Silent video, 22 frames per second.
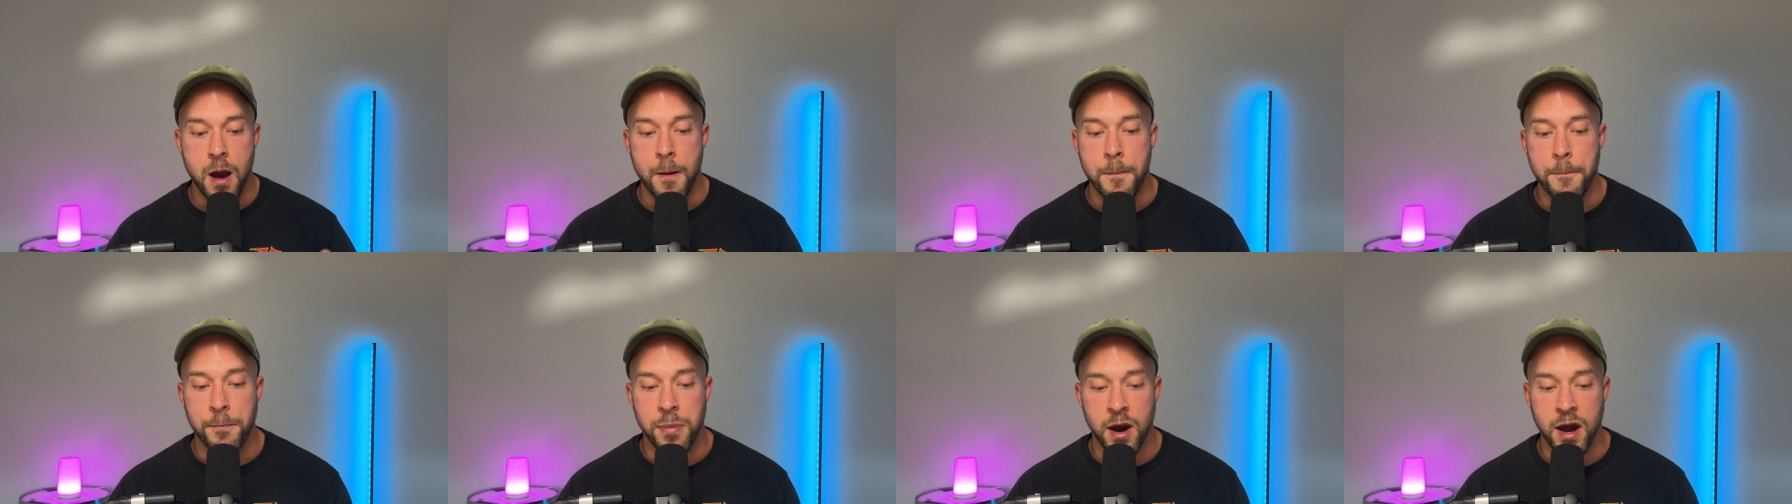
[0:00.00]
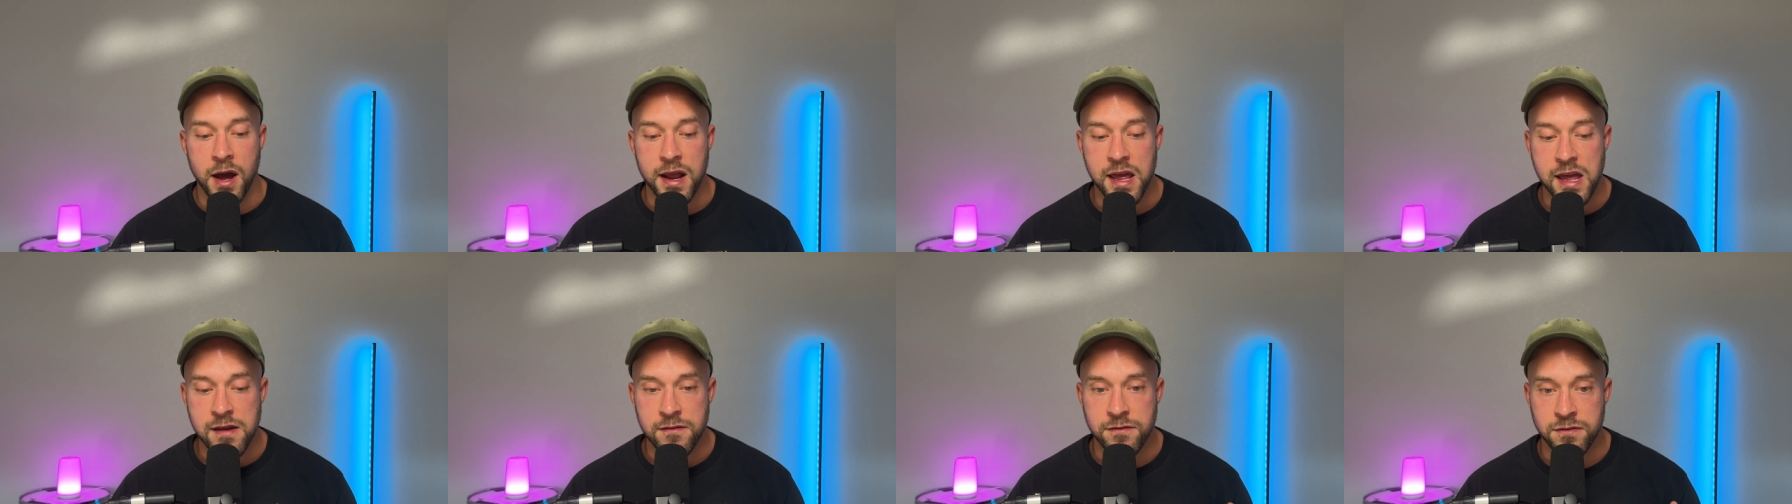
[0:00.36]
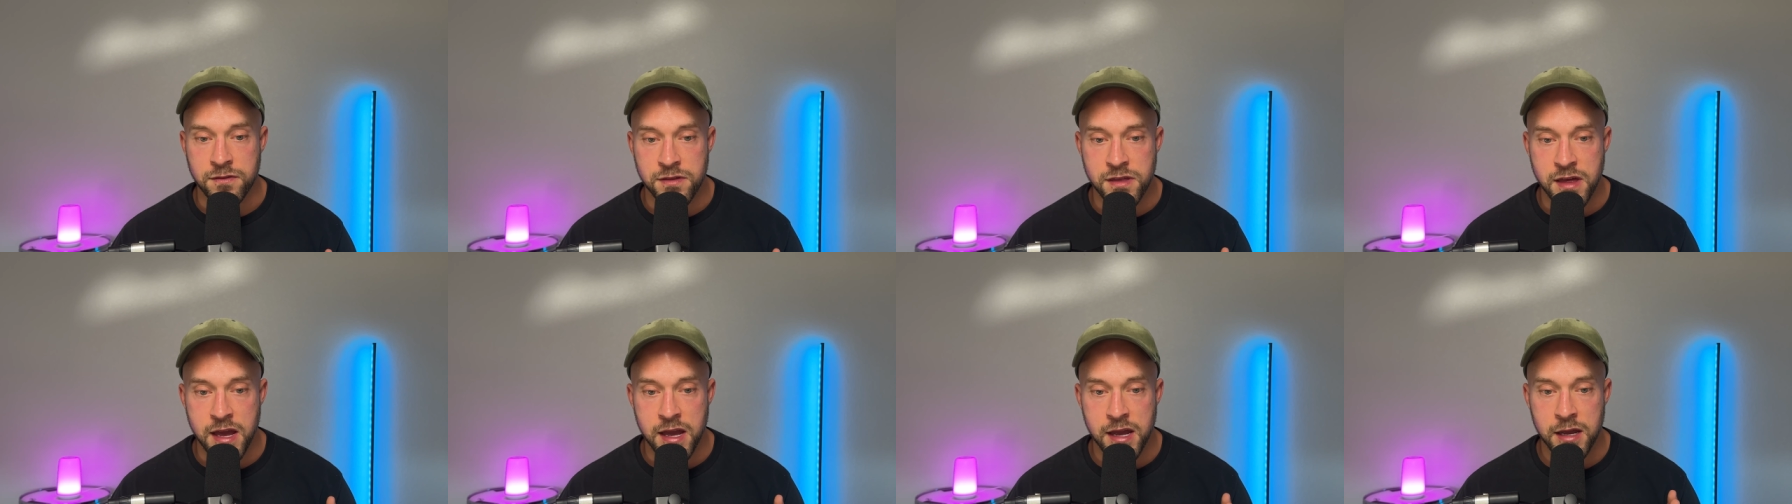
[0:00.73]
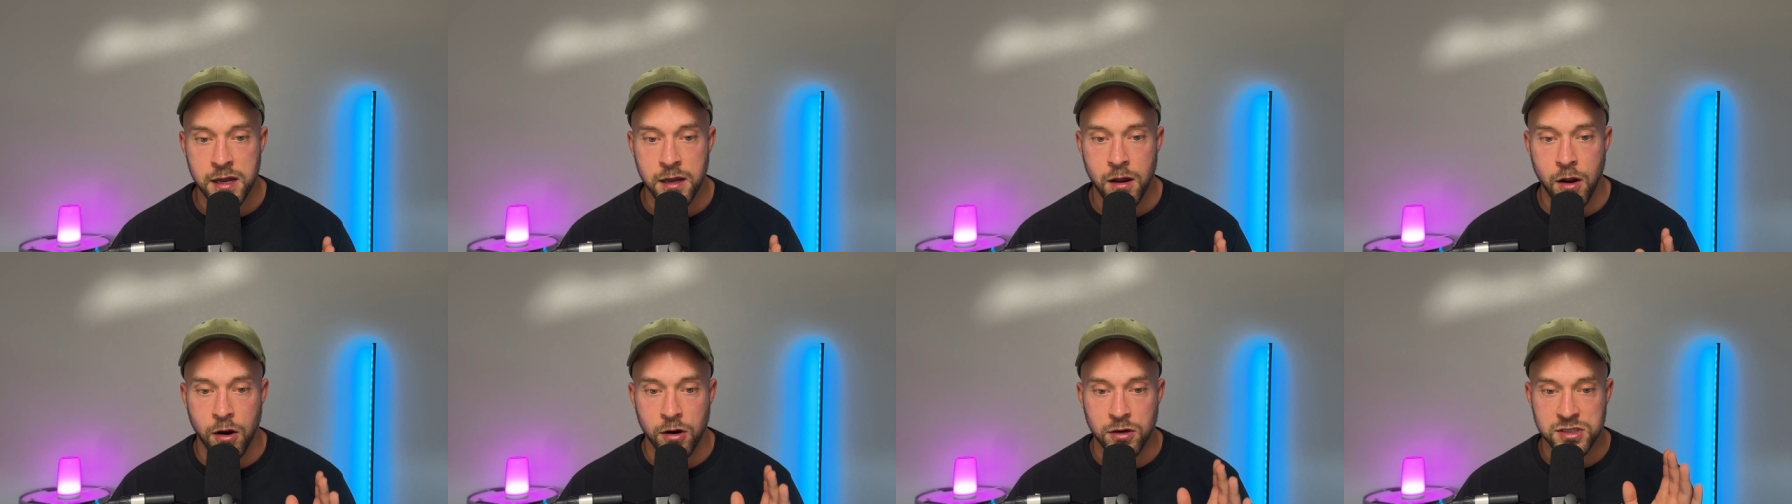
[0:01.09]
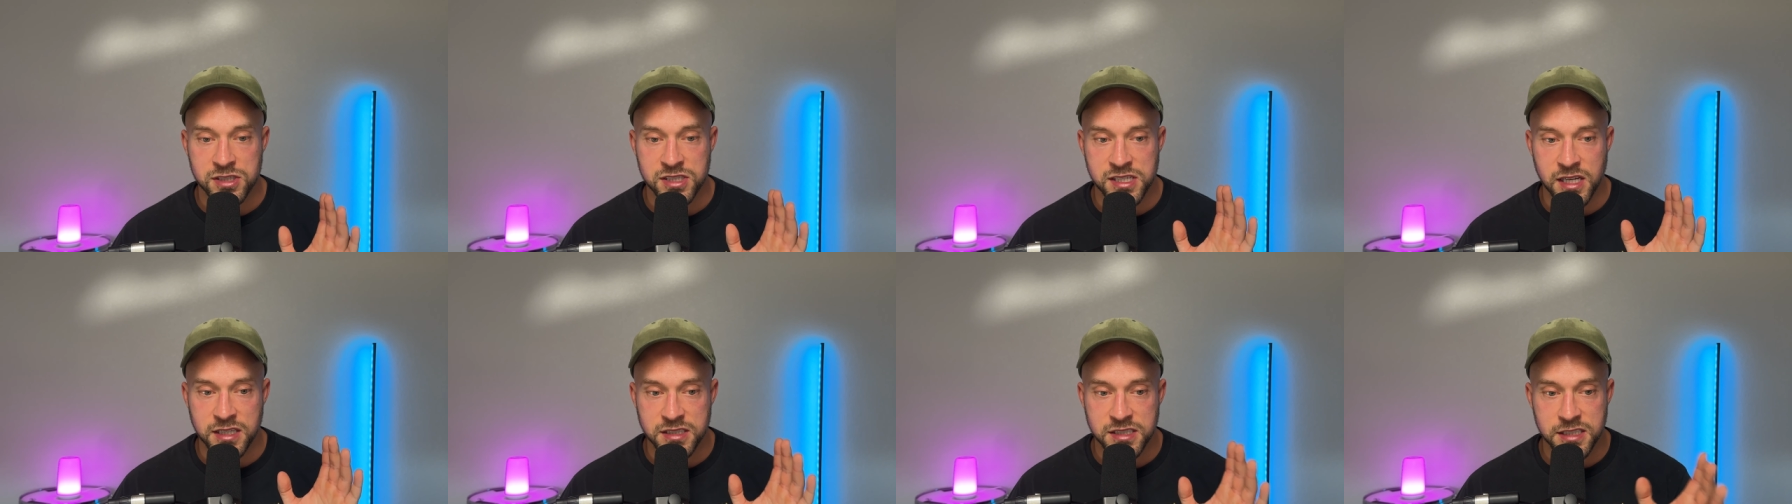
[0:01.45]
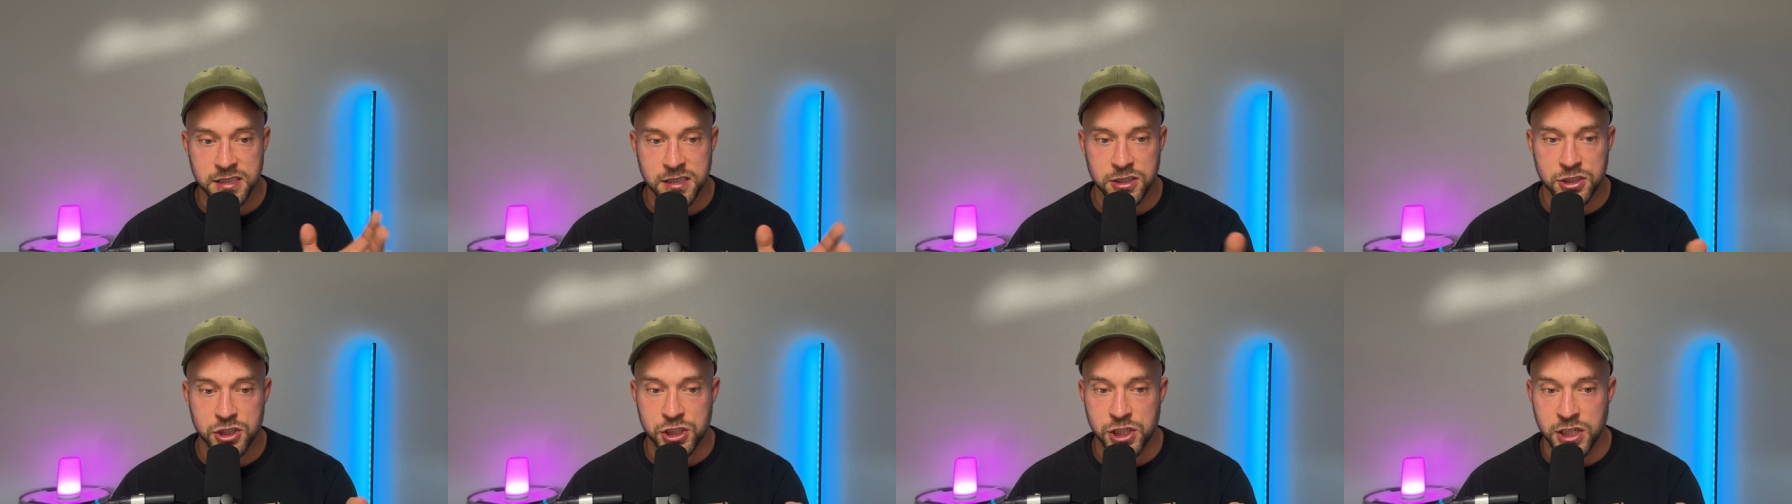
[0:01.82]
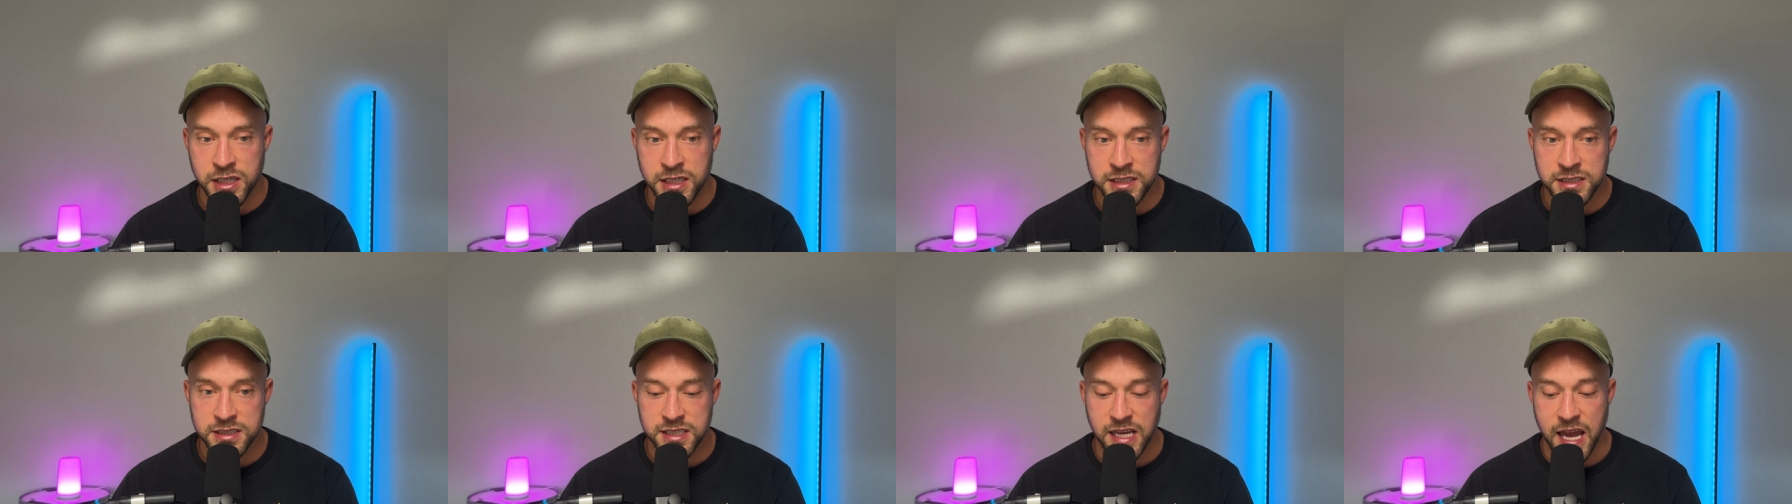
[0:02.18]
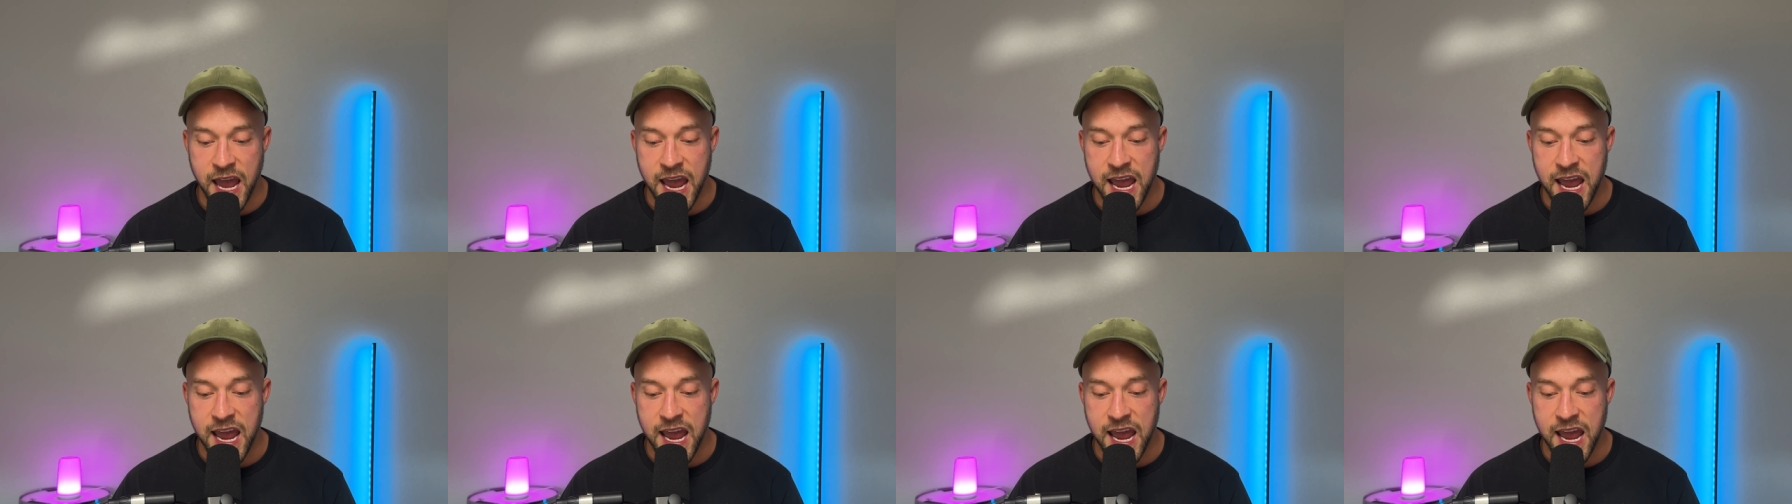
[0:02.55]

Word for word: But if they are sensing the cheese